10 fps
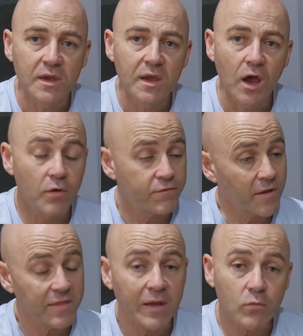
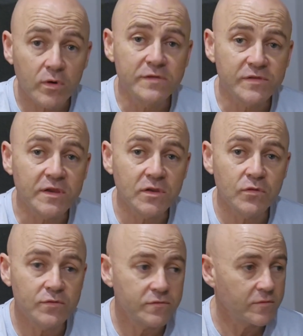hopefully that will
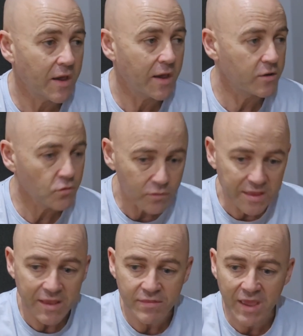continue. You'll
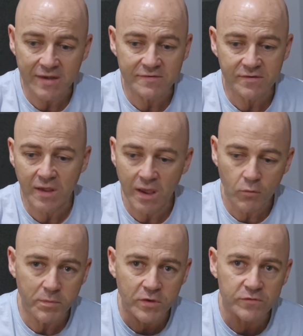hear that.
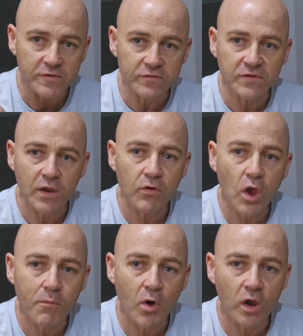We'll be using the
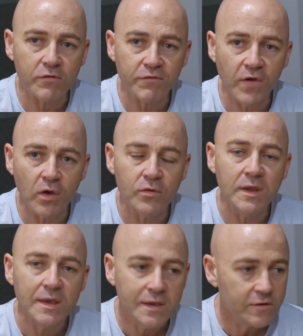stereo
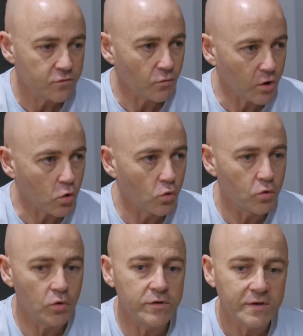microphone to
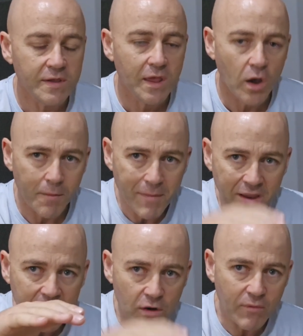record. I'm
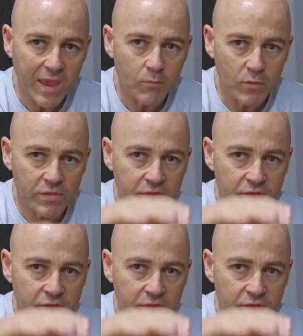mucking around with,